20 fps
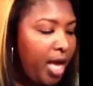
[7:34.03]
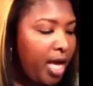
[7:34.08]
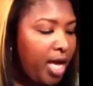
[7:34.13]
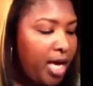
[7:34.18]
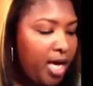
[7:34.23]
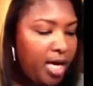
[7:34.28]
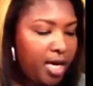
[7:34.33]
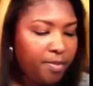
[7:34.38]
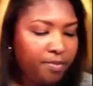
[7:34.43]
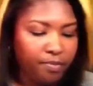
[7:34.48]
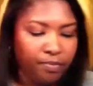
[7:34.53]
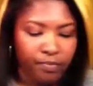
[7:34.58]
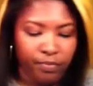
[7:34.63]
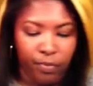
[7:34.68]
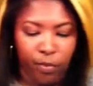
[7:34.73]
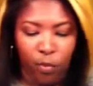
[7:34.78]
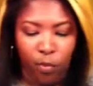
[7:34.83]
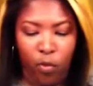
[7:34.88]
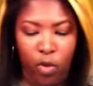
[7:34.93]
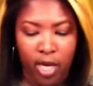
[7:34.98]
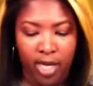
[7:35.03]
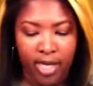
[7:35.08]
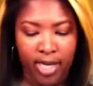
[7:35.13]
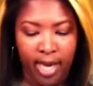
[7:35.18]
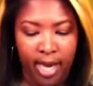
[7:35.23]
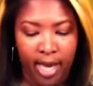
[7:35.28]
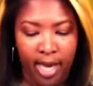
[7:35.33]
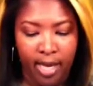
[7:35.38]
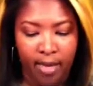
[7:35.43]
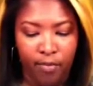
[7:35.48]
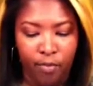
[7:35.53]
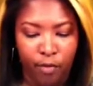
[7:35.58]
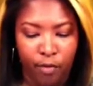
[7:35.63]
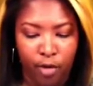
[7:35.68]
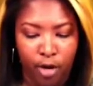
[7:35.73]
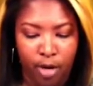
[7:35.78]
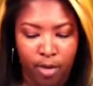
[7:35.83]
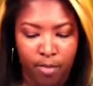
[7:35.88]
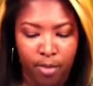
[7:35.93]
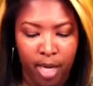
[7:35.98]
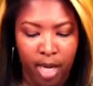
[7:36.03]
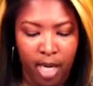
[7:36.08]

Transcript: One came from